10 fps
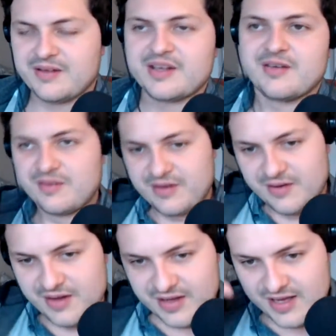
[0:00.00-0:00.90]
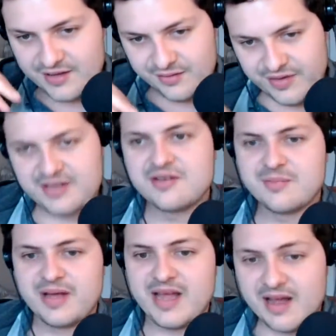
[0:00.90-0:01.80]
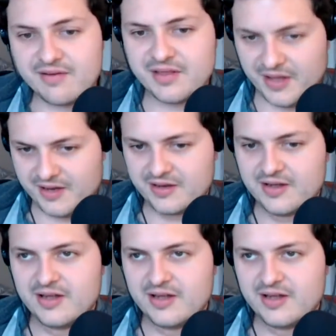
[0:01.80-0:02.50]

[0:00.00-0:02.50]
Like, and in fact, you can pay everything.